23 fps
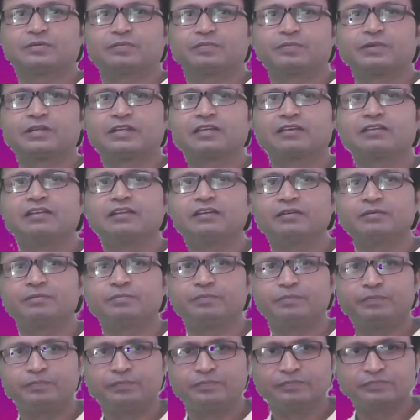particular
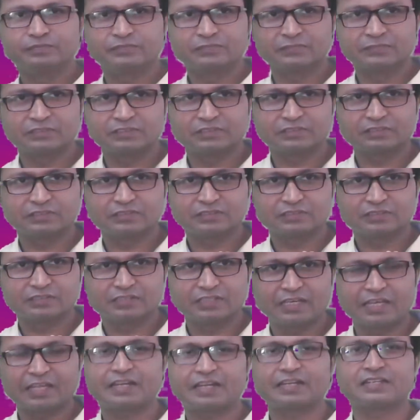
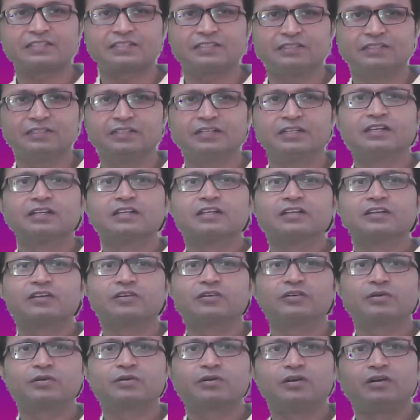character
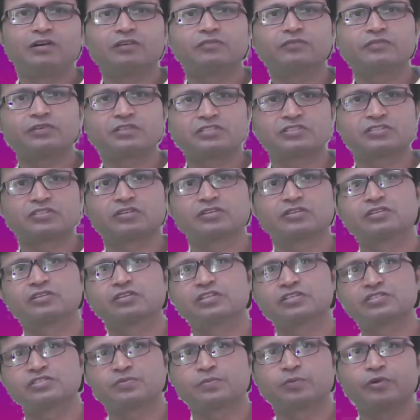on which
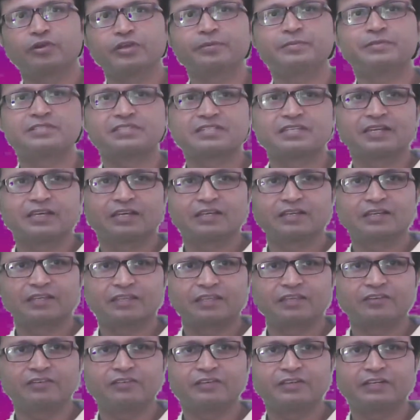this poem is
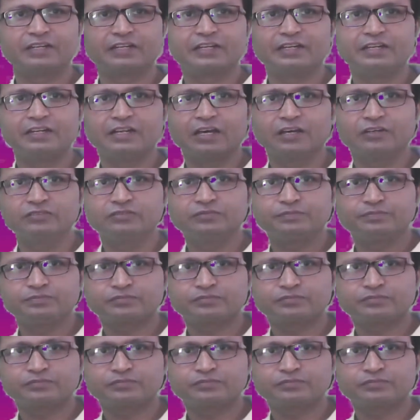written down.